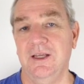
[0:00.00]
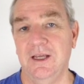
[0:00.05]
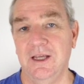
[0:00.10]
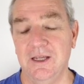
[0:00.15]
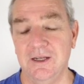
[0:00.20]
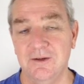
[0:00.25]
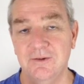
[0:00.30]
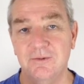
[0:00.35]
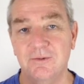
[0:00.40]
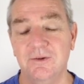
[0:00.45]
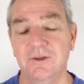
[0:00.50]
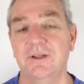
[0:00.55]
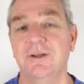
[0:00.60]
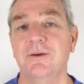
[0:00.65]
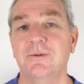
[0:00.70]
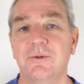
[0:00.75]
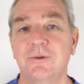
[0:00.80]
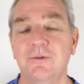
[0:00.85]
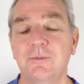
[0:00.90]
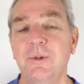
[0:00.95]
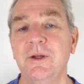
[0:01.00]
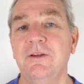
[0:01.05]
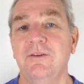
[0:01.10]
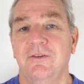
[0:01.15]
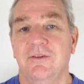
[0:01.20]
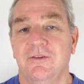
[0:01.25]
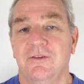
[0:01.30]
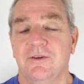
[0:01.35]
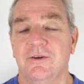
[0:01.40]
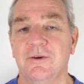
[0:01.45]
and respect
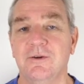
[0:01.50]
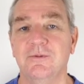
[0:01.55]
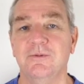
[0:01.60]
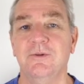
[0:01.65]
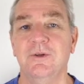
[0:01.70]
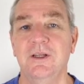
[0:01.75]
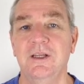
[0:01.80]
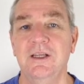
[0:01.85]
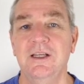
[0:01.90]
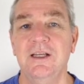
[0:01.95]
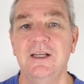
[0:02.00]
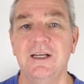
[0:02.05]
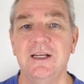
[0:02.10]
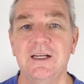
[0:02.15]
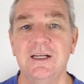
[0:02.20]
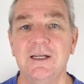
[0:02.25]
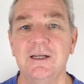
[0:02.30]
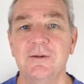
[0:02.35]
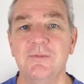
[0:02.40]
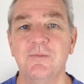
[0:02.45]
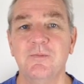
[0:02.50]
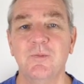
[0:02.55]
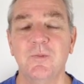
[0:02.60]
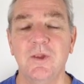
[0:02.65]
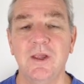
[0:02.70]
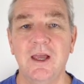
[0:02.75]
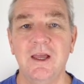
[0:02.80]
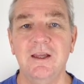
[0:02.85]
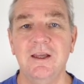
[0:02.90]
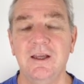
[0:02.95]
yourself
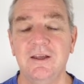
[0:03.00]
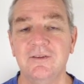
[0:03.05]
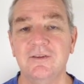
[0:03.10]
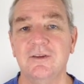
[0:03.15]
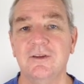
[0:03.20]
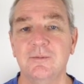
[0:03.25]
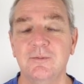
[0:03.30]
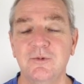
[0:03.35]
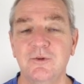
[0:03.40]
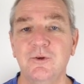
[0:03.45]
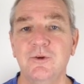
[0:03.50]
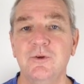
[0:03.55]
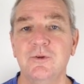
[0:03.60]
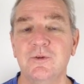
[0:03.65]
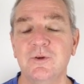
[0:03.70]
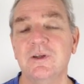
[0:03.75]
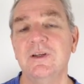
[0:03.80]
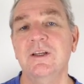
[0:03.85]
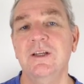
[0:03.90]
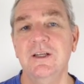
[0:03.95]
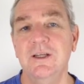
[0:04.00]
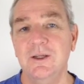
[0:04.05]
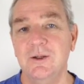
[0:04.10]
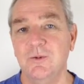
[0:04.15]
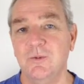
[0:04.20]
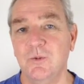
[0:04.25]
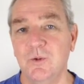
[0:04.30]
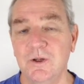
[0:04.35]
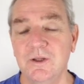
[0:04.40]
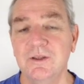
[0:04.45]
as an observer
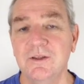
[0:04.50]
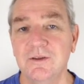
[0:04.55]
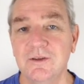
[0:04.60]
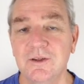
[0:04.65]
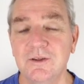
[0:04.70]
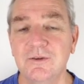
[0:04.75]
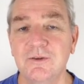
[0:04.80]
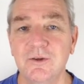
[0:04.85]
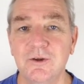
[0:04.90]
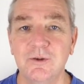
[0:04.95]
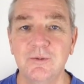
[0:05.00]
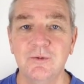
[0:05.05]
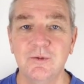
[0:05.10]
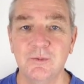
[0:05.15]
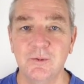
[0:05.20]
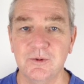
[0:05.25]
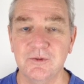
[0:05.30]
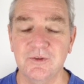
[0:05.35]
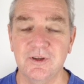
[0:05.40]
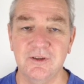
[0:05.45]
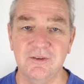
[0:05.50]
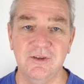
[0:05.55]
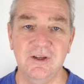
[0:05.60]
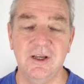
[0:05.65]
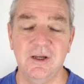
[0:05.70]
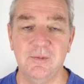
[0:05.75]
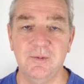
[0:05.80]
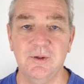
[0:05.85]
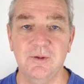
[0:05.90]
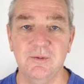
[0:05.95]
in terms of what's actually
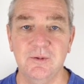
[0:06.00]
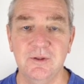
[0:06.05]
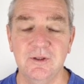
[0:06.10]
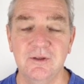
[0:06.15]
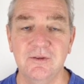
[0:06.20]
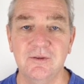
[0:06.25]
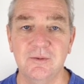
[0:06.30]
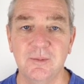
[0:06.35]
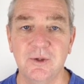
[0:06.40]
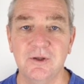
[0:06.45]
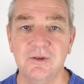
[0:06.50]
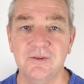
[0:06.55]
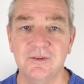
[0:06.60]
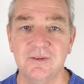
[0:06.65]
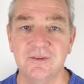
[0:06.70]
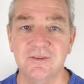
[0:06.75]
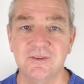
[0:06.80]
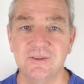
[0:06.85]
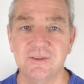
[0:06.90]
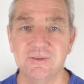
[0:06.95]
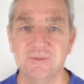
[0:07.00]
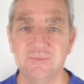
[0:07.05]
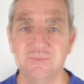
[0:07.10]
happening with these emotions.